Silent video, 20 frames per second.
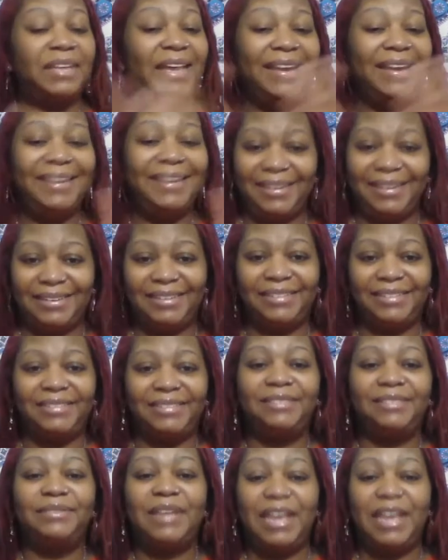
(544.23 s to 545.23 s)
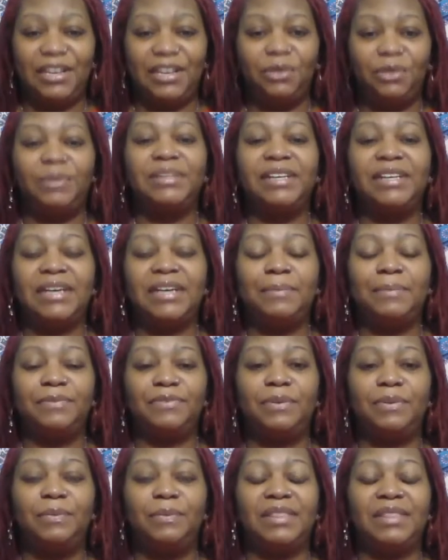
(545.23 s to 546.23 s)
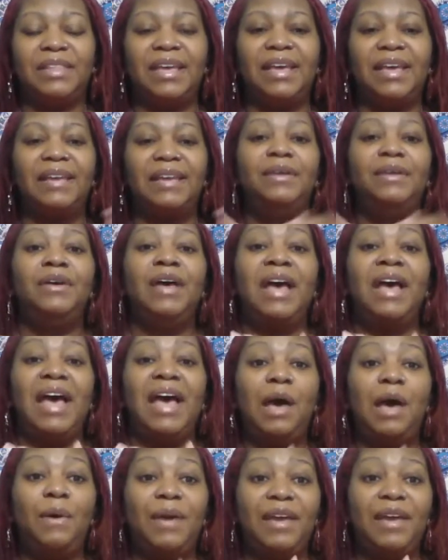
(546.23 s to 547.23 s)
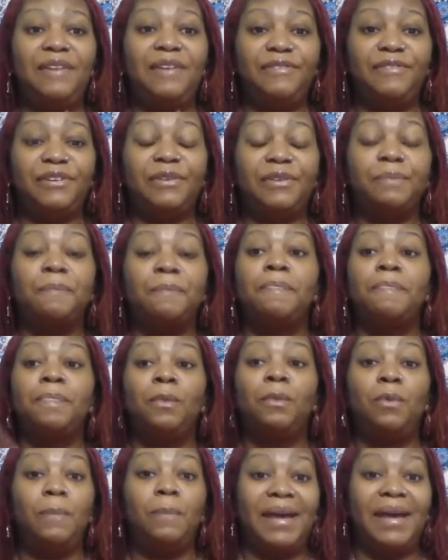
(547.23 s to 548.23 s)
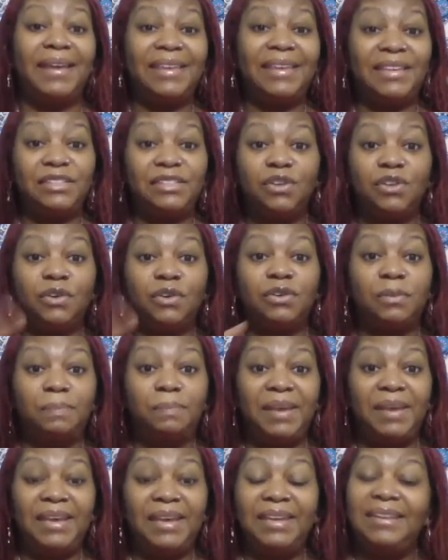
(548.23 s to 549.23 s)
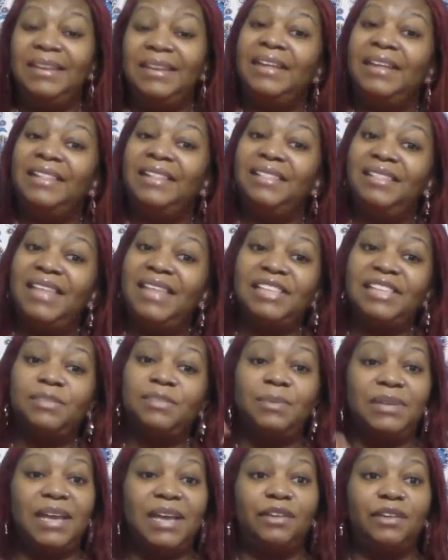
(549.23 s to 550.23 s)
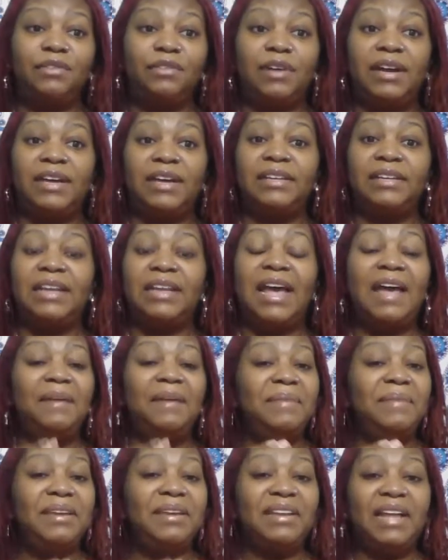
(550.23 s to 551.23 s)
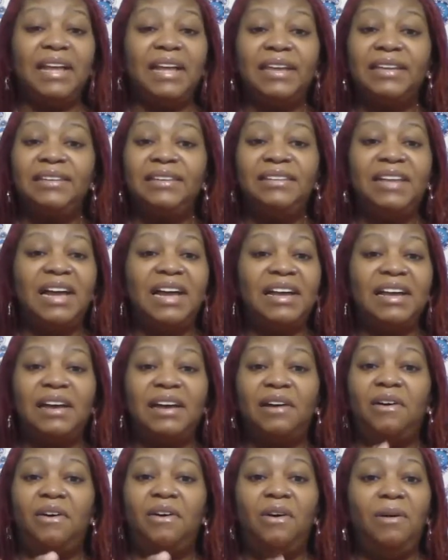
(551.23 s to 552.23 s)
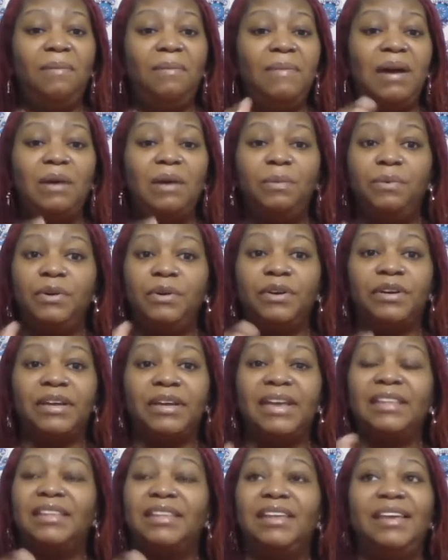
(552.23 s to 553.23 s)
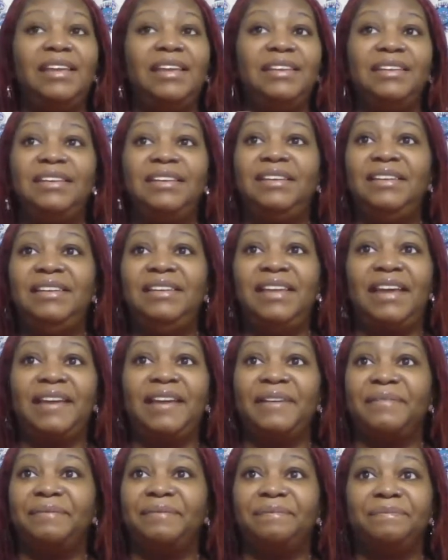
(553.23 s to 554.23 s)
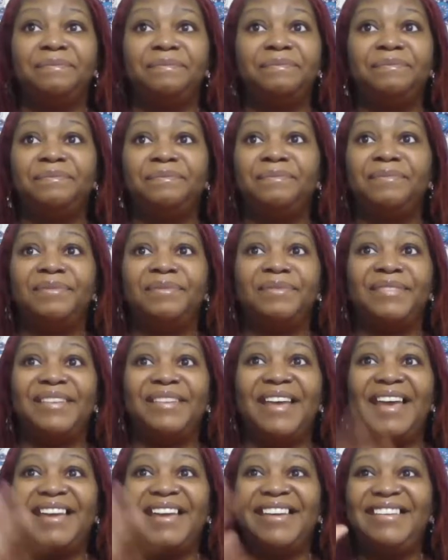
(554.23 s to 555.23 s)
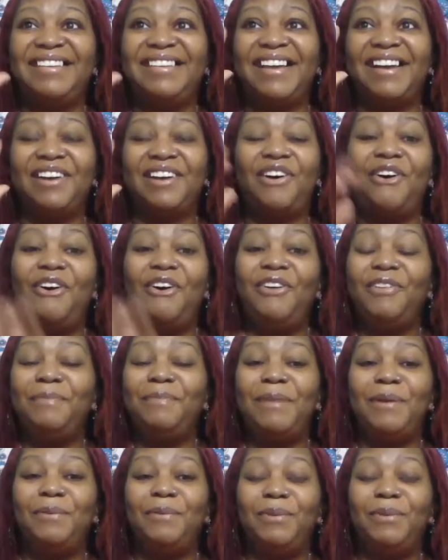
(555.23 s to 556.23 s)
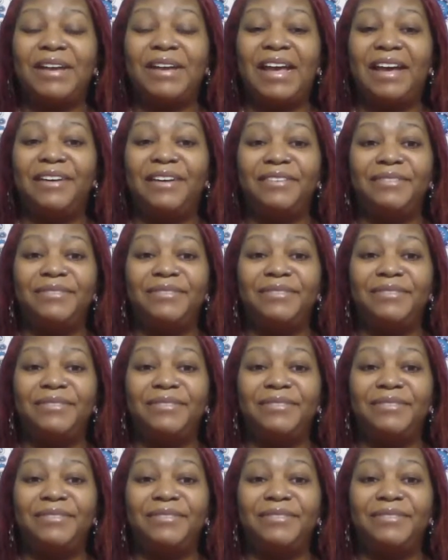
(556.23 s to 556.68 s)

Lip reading: I get it. I know where they're coming from with that. However, when my kids go to bed, that's when I grind. I mean, I can knock out all my work at the end of the day. I can knock all of my work out.